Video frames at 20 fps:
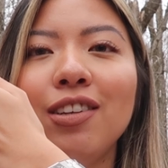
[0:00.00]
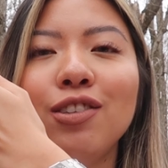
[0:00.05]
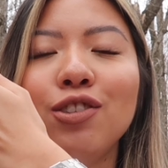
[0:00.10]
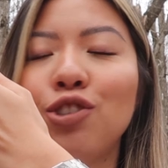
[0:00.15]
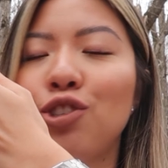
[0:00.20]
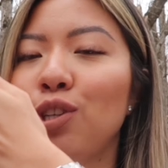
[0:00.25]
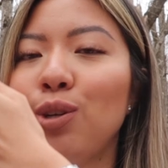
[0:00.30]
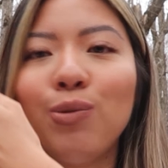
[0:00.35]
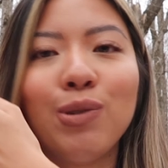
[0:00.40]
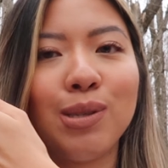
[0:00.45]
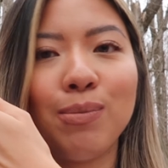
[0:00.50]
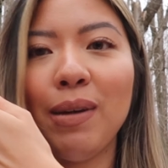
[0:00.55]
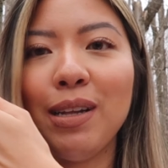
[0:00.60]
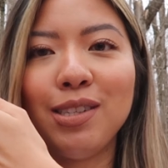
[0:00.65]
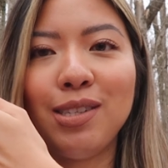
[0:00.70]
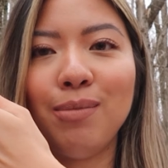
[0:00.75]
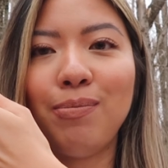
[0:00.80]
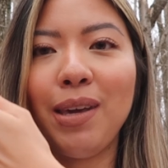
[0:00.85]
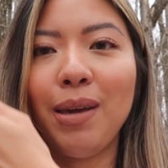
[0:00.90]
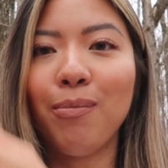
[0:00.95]
she was
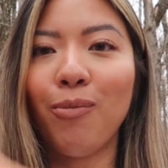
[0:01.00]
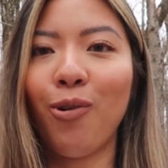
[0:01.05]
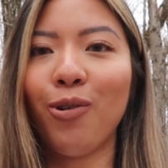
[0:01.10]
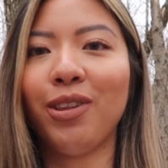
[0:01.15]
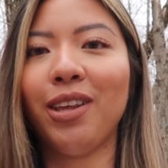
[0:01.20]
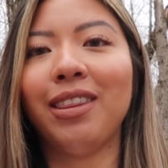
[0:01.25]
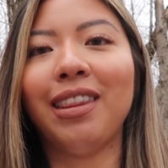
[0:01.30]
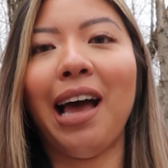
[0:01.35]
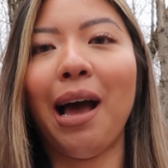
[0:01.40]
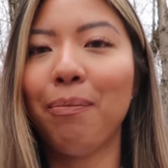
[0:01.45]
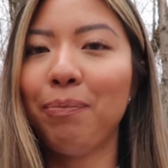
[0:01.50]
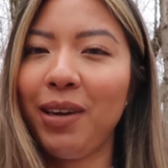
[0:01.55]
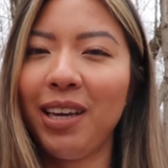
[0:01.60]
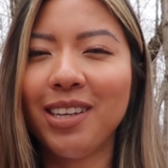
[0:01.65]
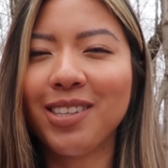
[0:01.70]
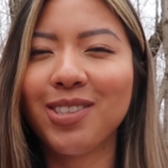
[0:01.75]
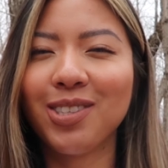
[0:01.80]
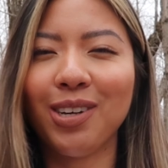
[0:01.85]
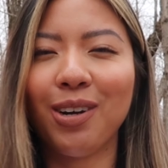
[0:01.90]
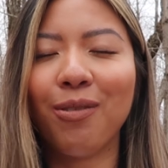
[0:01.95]
meant to be more than that
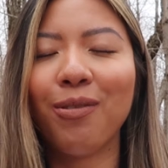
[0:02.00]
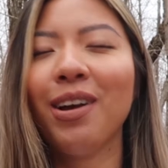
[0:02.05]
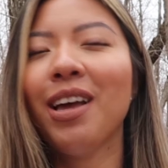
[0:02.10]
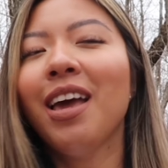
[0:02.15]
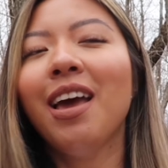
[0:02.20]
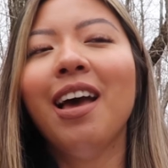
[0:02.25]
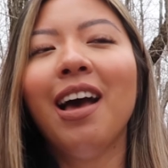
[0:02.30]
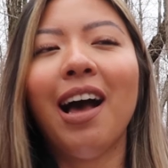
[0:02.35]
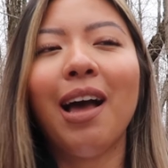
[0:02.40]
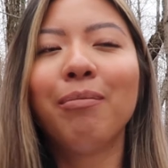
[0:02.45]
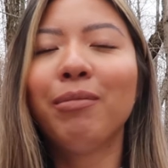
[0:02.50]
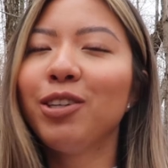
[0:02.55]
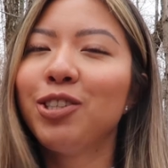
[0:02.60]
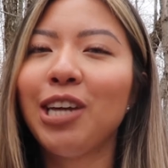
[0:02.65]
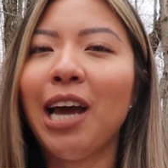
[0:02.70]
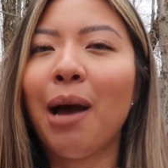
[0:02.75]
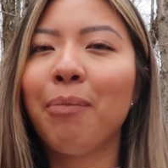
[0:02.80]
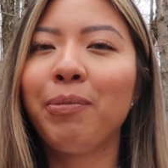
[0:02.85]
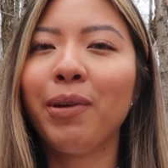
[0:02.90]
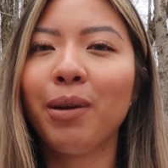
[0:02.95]
piece. So I'm much
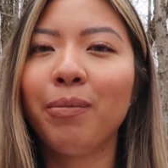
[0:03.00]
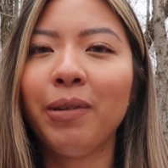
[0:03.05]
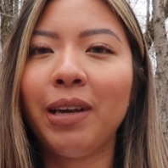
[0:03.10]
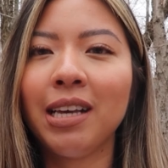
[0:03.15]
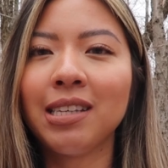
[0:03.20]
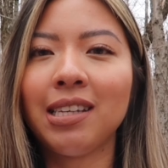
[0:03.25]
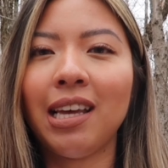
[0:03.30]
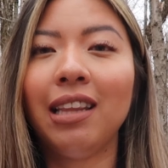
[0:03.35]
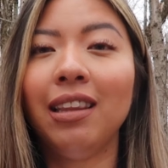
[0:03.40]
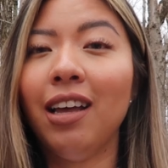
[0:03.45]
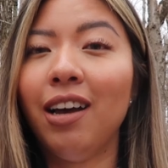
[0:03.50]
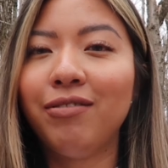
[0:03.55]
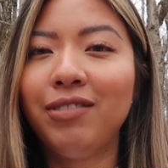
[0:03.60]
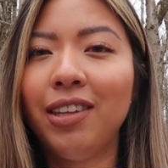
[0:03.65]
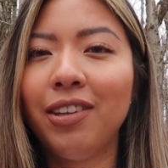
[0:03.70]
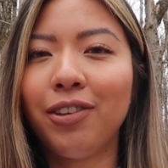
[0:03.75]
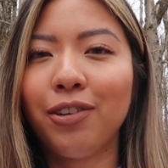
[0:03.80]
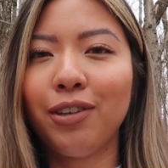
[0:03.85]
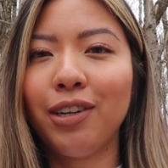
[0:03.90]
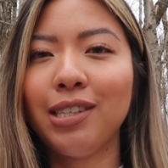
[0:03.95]
happier because I love
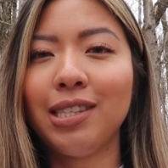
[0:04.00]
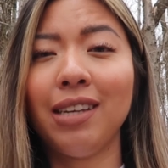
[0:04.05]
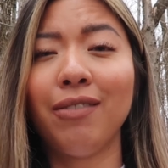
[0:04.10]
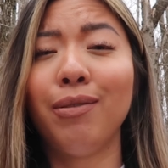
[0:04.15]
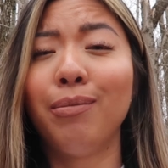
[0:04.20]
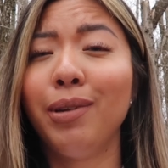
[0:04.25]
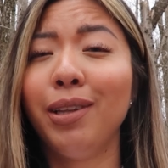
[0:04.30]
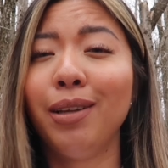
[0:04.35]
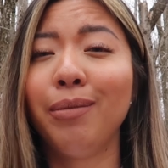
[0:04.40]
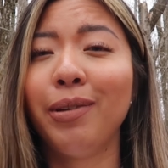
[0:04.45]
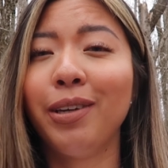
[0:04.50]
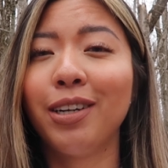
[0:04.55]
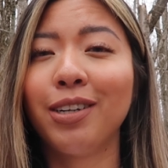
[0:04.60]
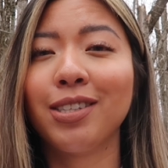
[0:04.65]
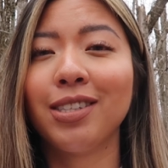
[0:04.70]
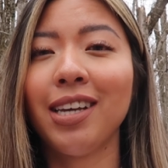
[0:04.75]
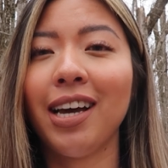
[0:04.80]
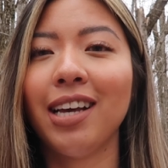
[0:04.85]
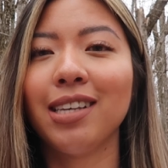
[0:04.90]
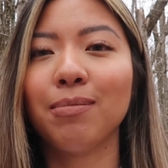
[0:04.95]
the 37mm
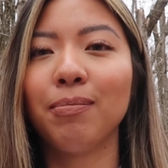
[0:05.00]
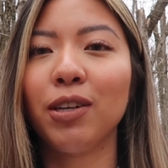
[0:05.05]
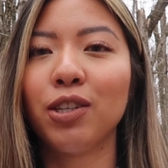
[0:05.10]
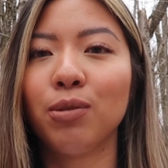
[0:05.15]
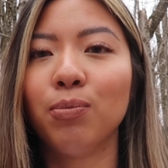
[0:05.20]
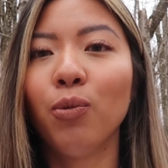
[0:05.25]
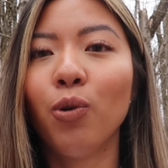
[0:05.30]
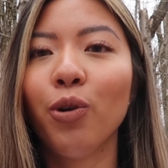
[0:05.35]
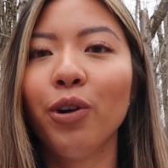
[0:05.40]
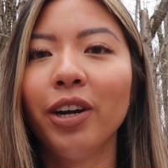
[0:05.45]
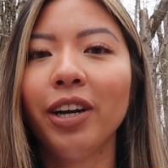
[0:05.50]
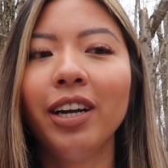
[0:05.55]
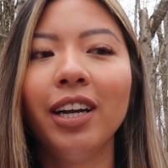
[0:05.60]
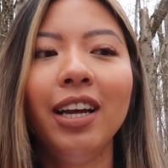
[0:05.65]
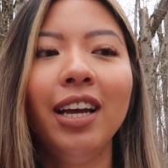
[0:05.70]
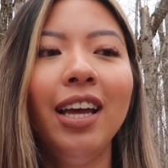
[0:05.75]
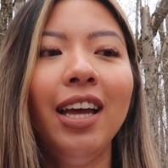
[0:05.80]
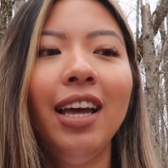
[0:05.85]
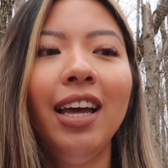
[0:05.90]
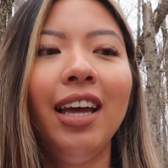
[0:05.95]
size much more.
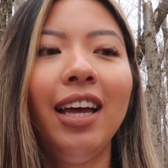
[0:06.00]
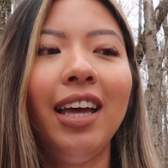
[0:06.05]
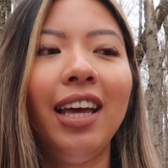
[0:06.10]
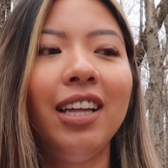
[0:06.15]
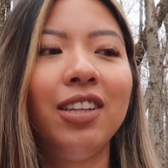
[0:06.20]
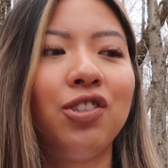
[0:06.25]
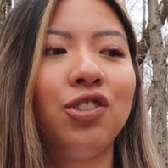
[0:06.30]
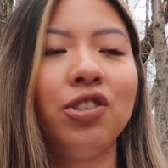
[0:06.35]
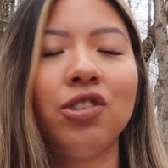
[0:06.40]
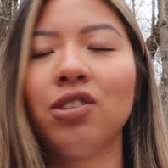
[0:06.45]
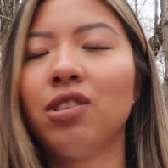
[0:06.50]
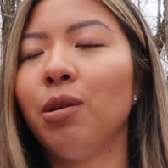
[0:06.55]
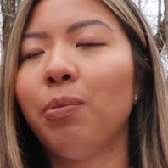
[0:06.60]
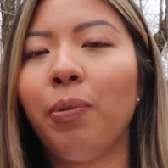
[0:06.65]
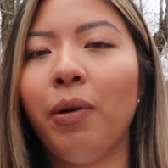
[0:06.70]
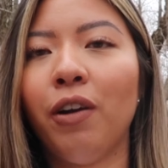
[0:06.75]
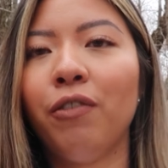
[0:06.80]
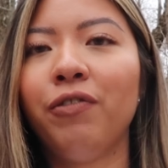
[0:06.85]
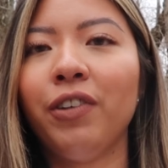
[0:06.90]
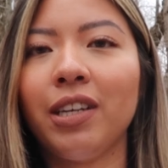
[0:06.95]
It's just the
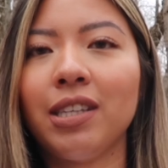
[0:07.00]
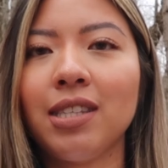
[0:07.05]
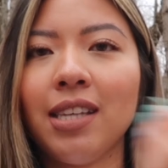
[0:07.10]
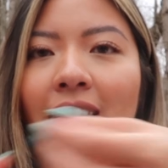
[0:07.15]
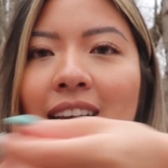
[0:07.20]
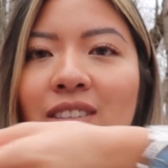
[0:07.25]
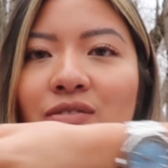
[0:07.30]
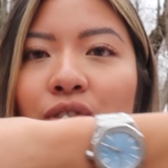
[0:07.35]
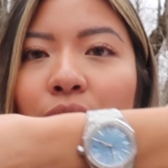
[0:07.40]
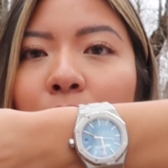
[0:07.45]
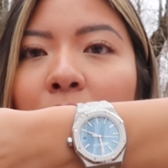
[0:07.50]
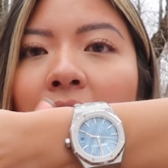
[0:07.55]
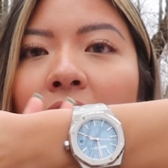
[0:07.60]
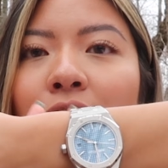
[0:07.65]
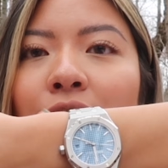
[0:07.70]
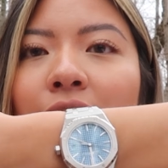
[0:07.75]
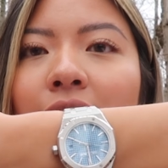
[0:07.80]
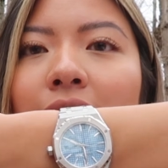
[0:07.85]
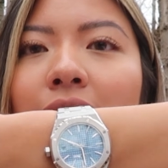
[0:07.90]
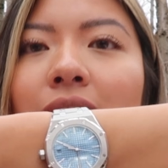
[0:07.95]
perfect size for my
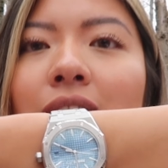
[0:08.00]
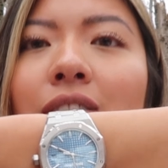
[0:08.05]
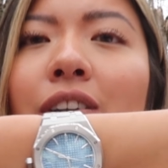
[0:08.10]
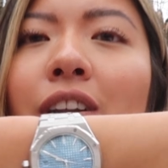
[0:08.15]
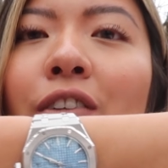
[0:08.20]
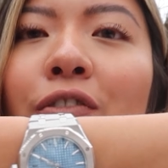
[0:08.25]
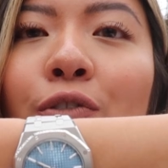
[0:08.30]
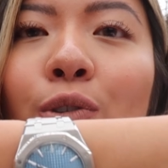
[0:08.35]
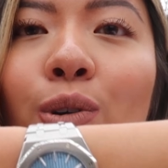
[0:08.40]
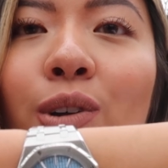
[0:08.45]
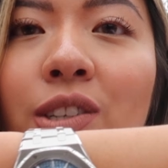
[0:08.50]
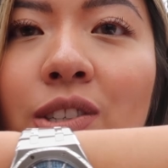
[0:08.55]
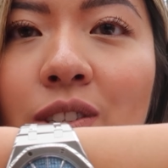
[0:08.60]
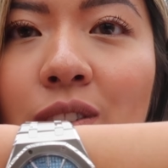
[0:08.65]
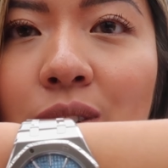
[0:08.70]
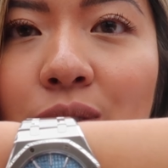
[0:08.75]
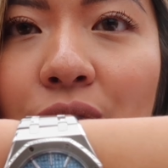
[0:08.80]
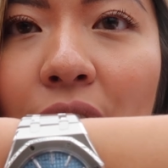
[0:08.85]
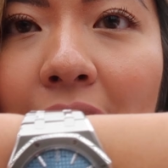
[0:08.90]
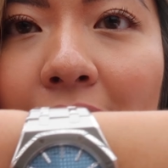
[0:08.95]
wrist. 34 is
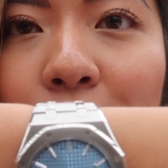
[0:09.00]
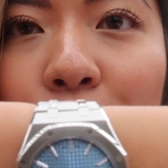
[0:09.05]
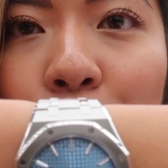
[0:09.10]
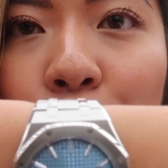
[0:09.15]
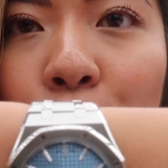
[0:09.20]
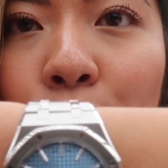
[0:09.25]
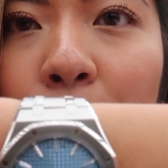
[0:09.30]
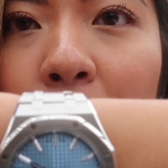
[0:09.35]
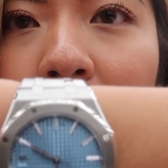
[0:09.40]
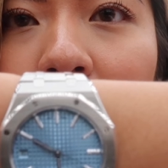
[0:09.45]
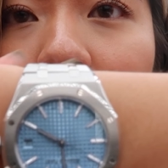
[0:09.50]
just fine too, but